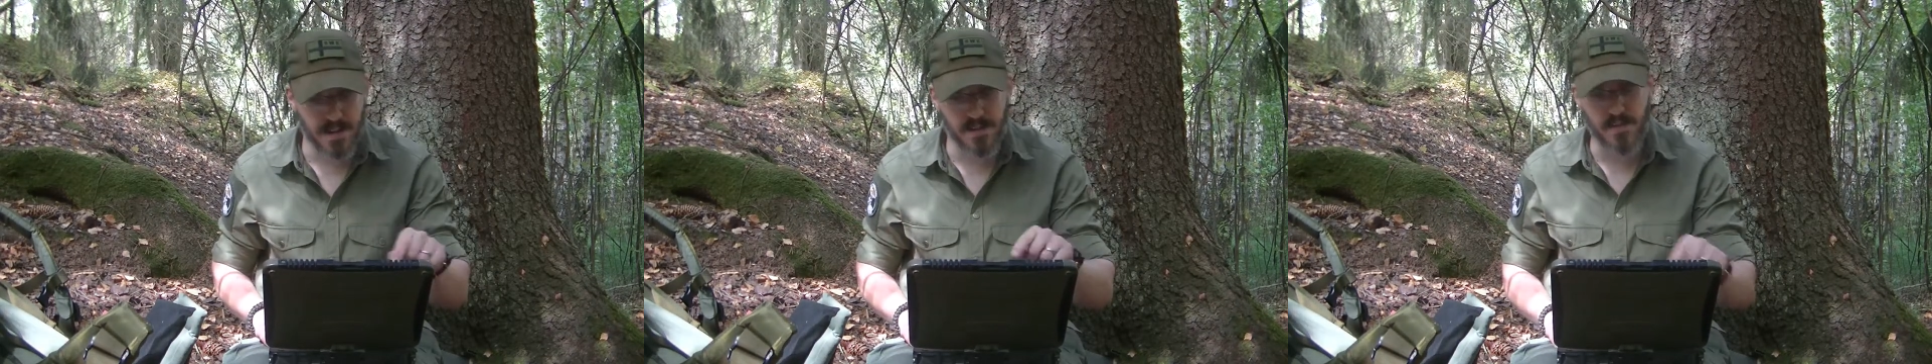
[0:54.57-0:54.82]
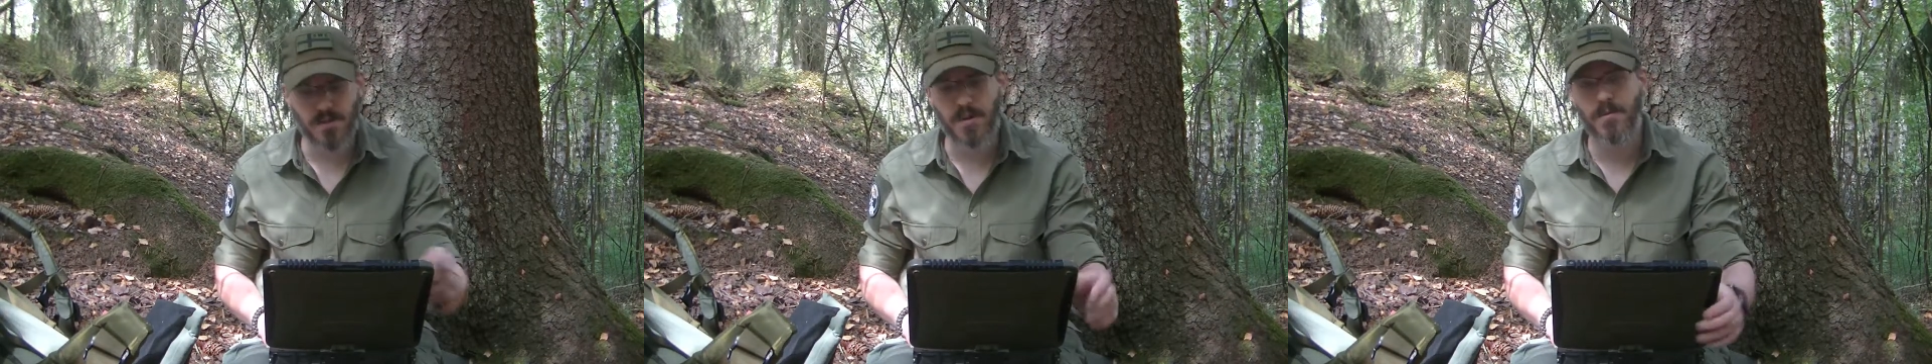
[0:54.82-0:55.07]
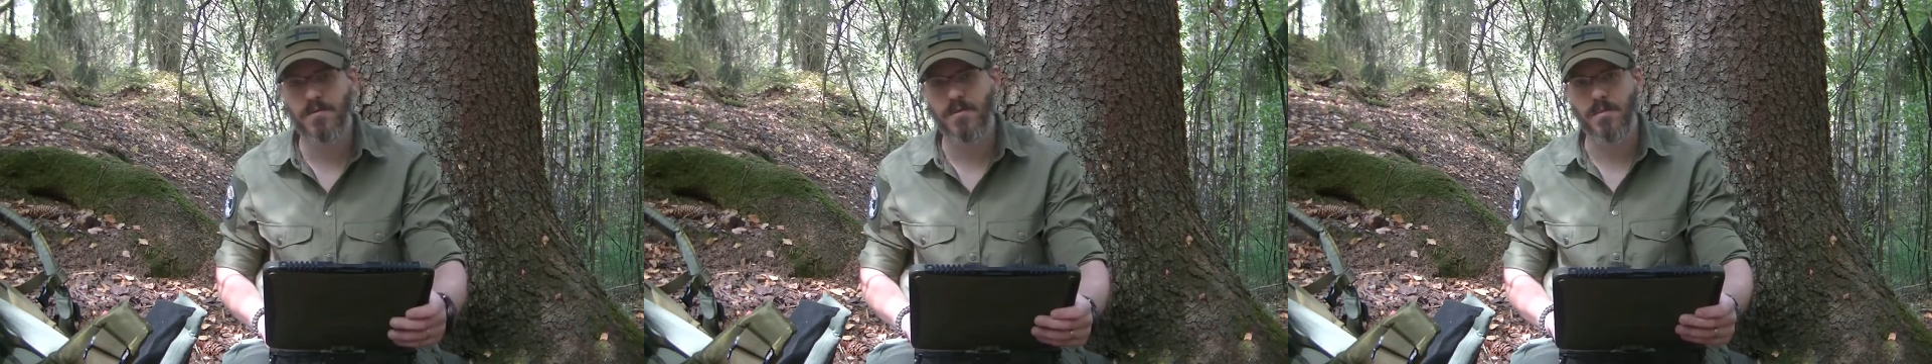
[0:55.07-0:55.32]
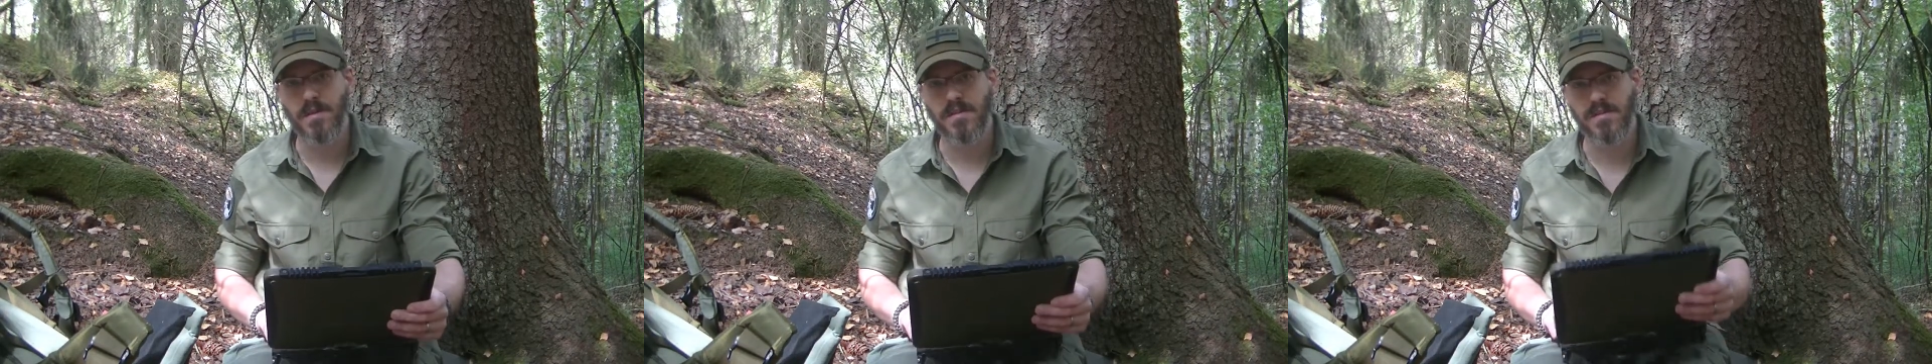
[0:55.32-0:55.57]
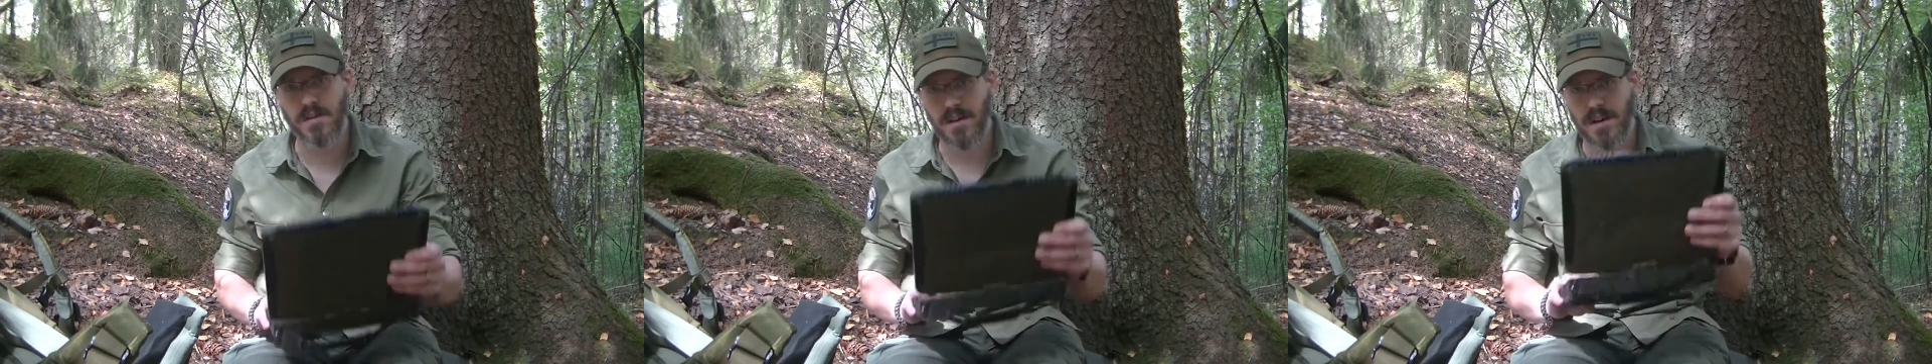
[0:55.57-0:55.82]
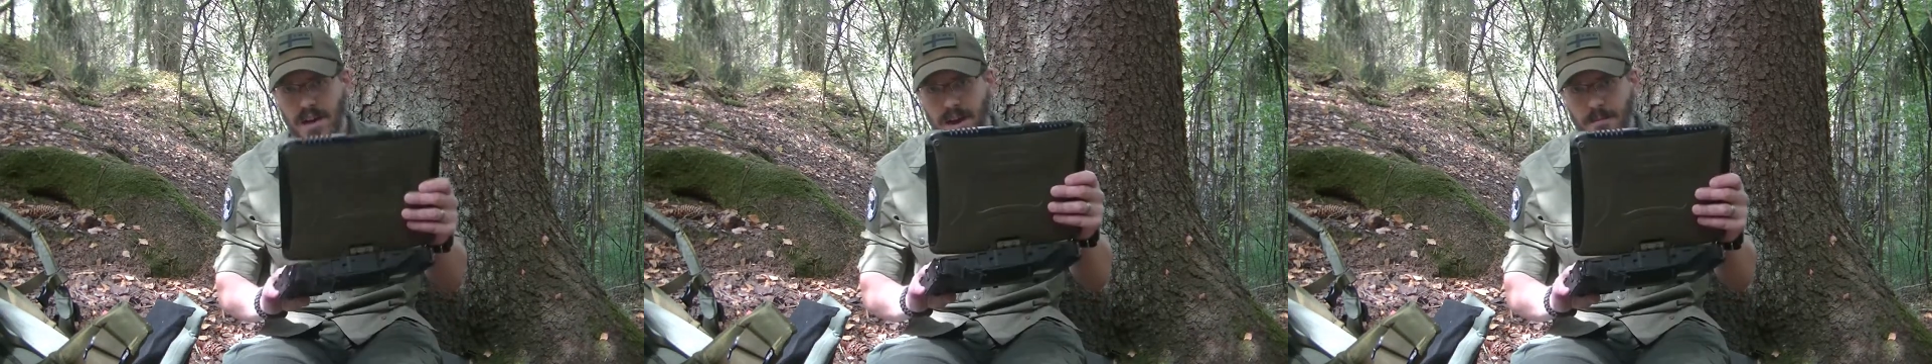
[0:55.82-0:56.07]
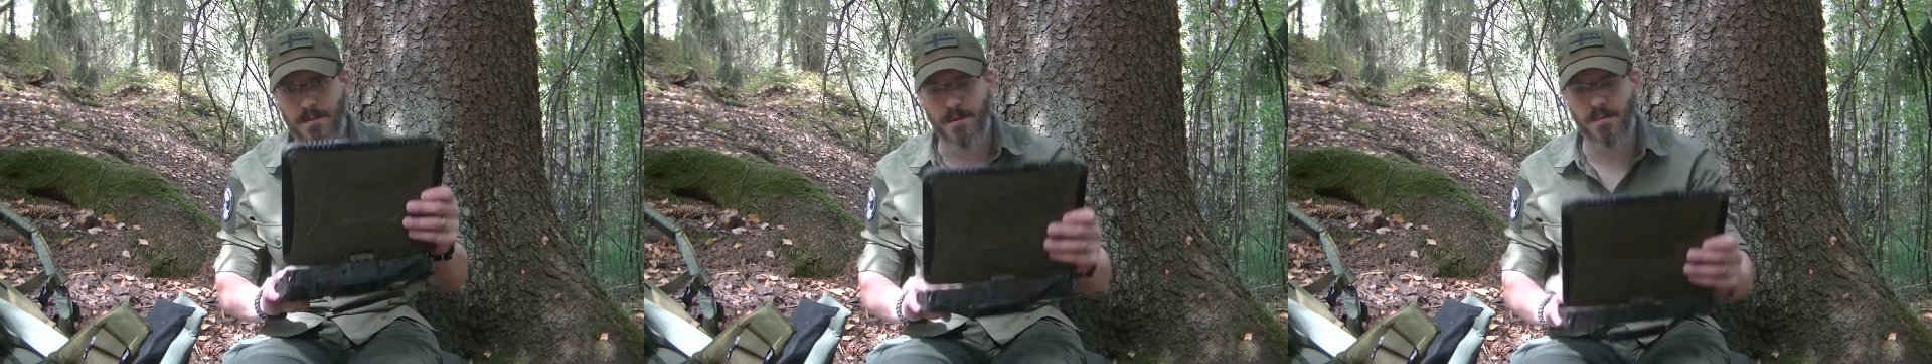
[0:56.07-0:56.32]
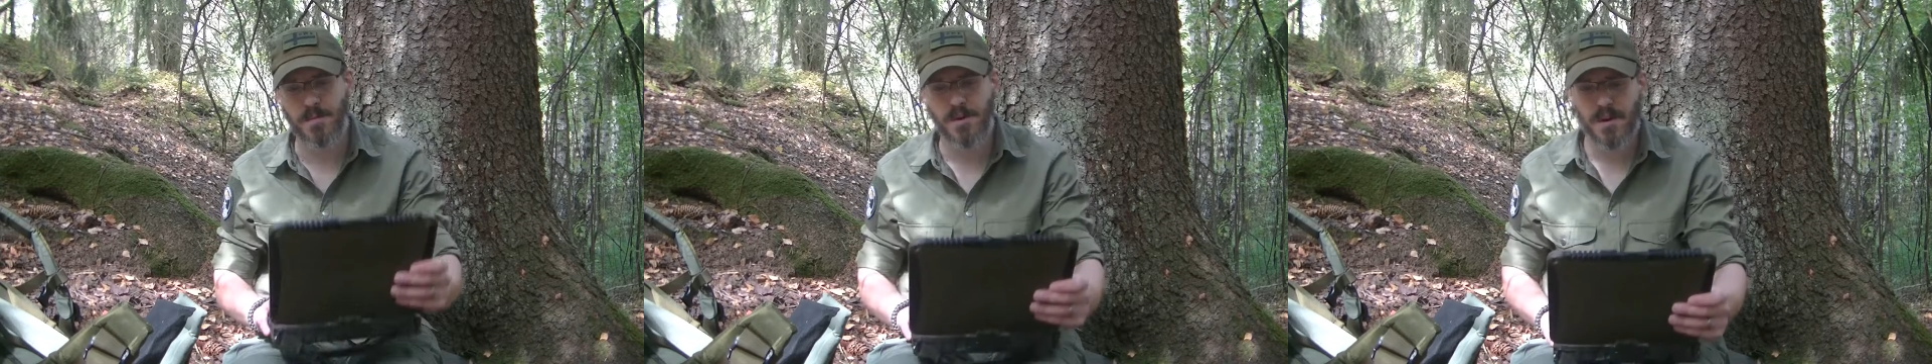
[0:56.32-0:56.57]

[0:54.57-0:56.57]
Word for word: a script from this laptop.